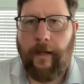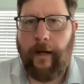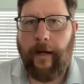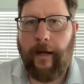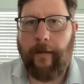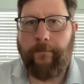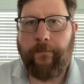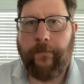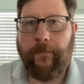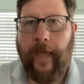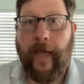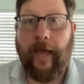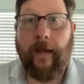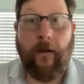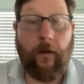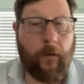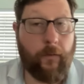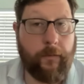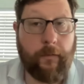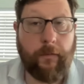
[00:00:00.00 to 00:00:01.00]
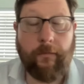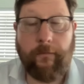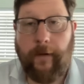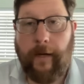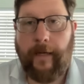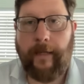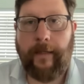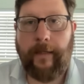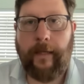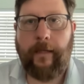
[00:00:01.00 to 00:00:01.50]
and also
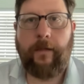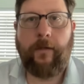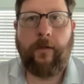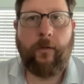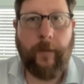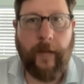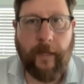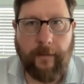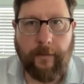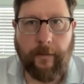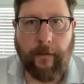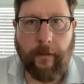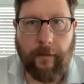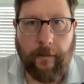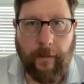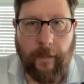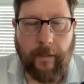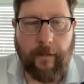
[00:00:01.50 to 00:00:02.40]
violate U.S. law.